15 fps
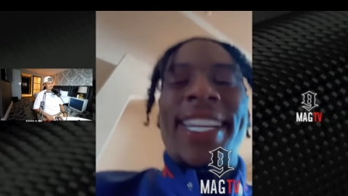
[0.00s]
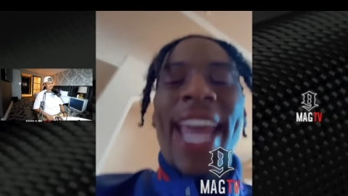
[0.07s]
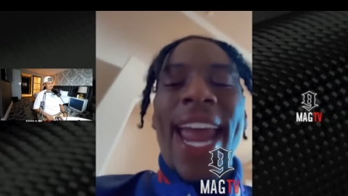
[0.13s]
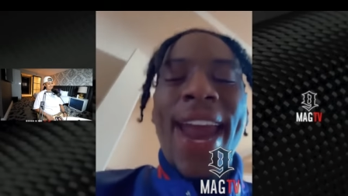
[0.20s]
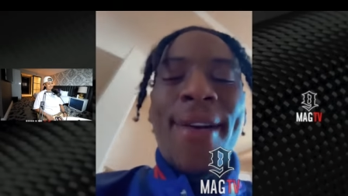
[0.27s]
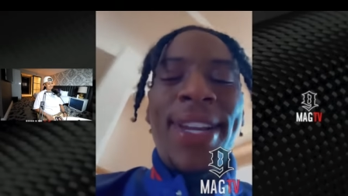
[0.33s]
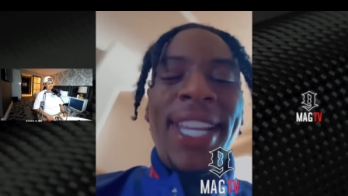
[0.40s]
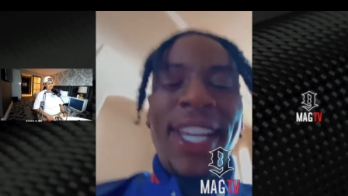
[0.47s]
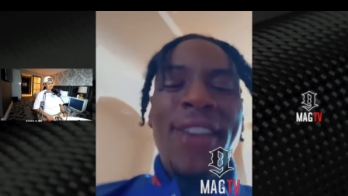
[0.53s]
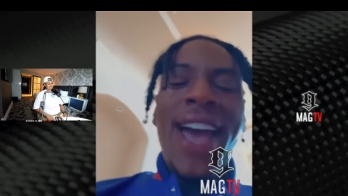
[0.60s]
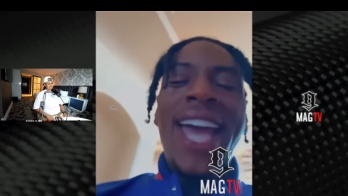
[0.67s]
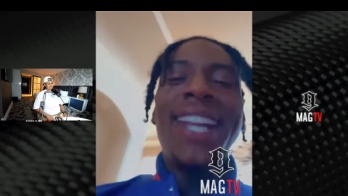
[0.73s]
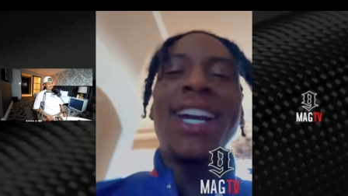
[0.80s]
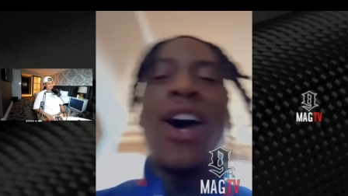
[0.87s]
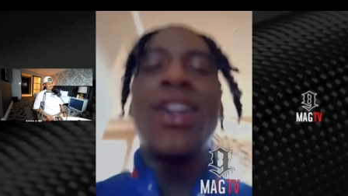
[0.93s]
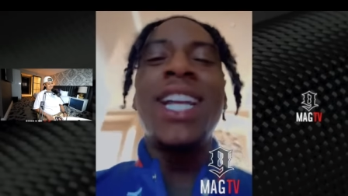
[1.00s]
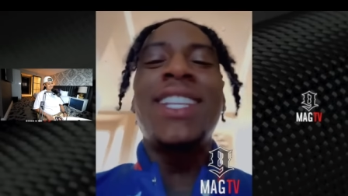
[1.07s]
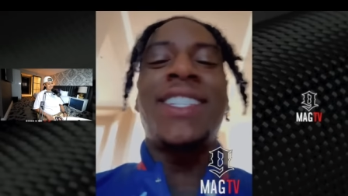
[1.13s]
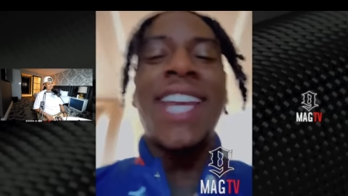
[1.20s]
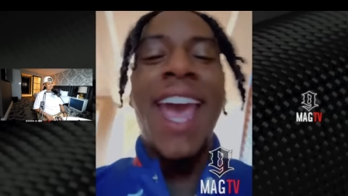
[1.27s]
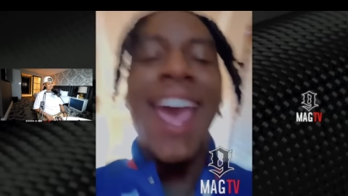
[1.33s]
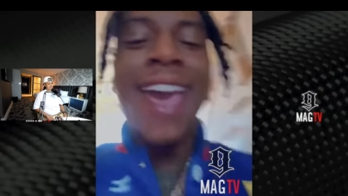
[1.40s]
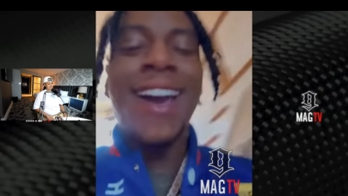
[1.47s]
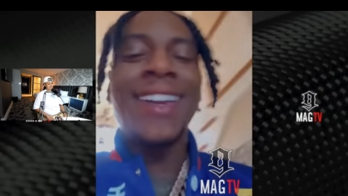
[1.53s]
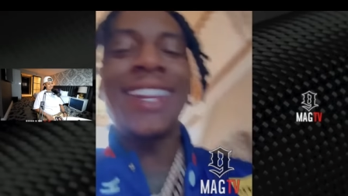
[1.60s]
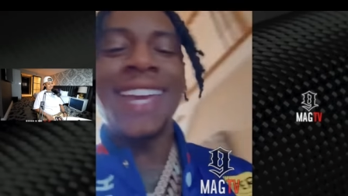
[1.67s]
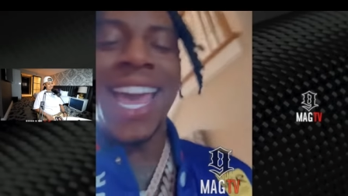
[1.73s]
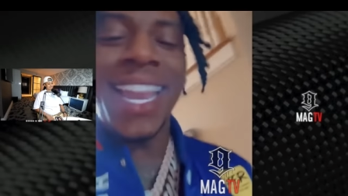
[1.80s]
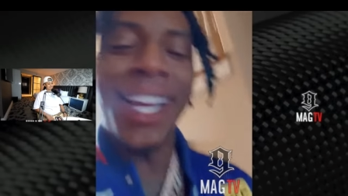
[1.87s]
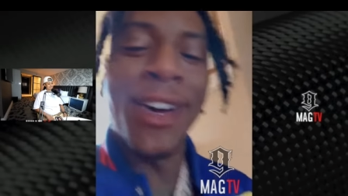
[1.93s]
scary, you had to go to jail.
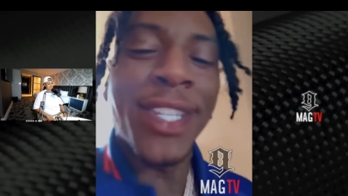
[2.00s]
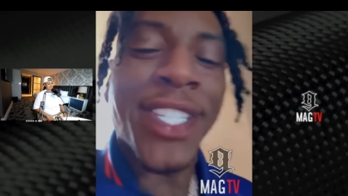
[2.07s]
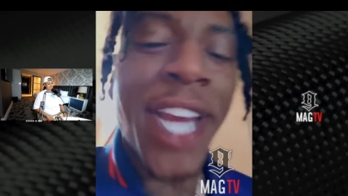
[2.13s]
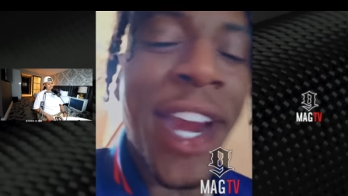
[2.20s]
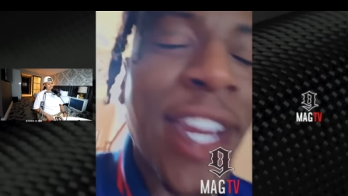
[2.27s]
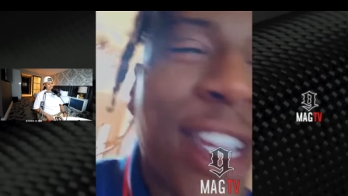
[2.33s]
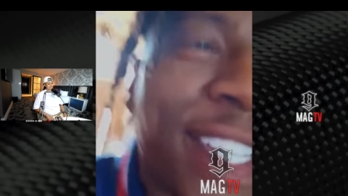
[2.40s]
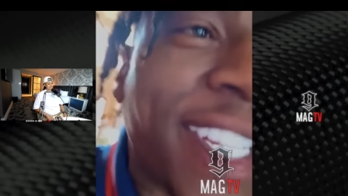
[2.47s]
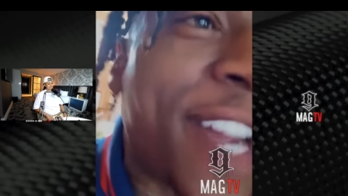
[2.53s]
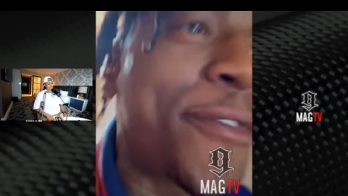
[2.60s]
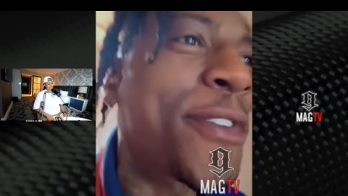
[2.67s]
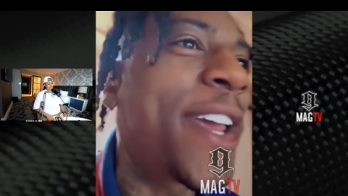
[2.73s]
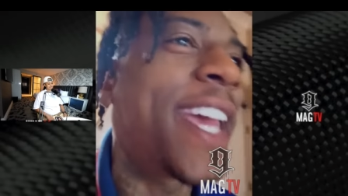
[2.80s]
You had to go turn yourself